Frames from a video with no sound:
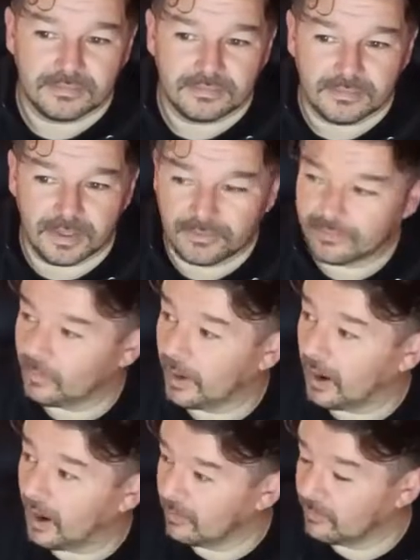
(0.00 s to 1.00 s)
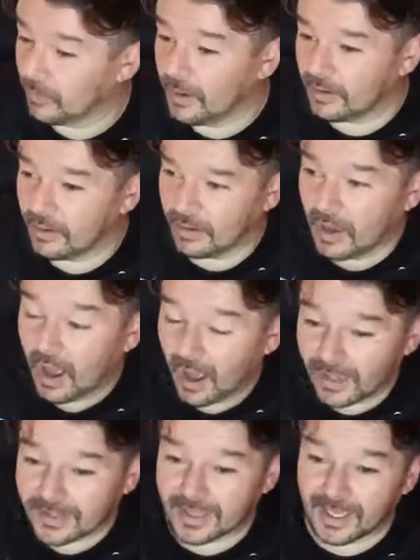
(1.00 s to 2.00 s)
like from where from where I
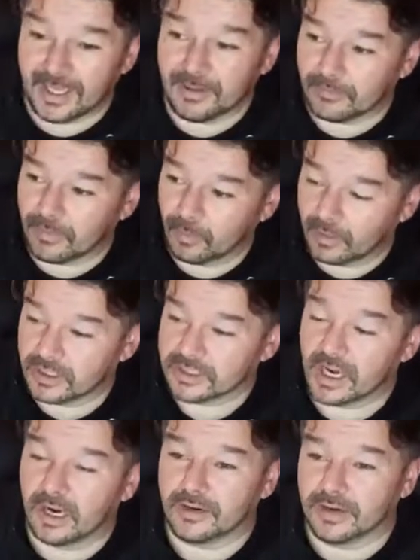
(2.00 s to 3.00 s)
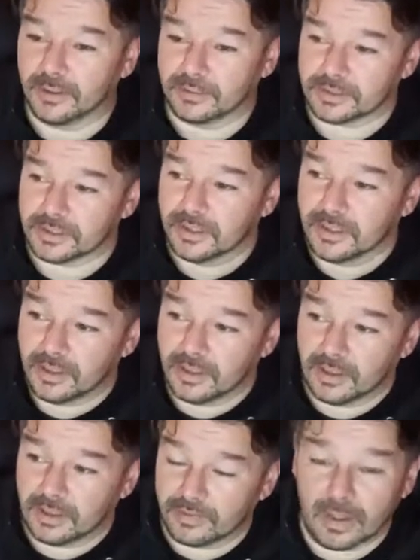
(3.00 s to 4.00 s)
came and where I started out,
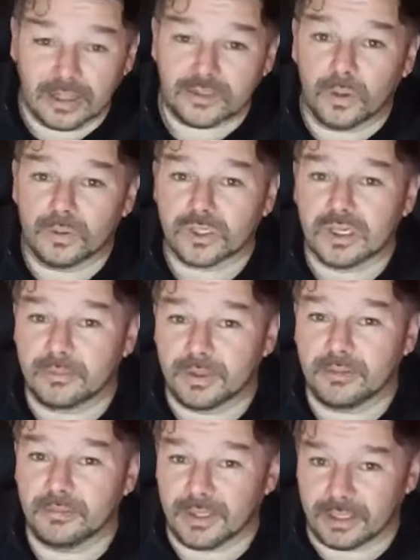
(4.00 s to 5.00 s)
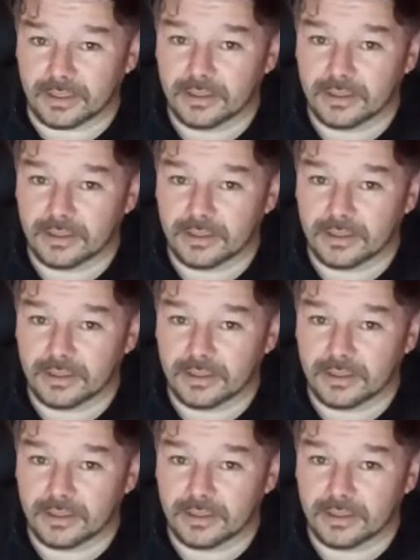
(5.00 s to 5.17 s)
that's always going to be me.